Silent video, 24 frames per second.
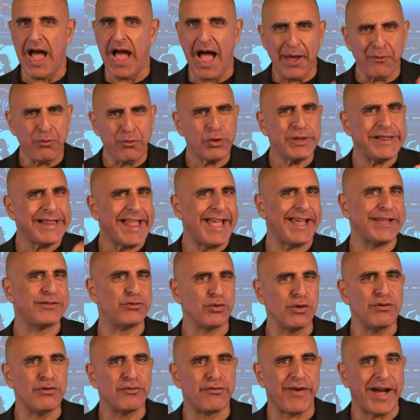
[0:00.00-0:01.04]
I would like
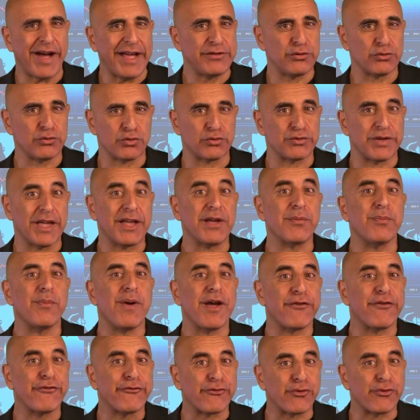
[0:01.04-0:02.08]
to invite you to take
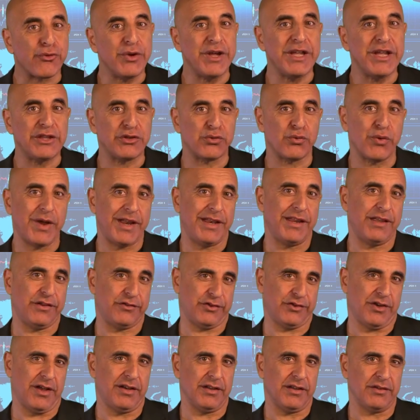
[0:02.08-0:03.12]
my free
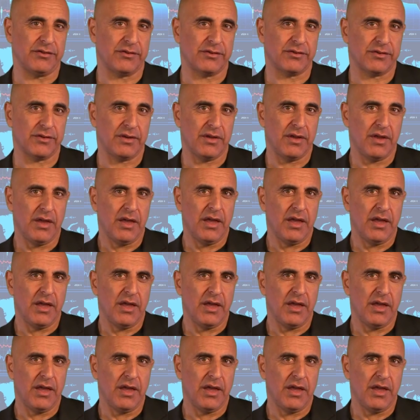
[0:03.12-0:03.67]
trading challenge.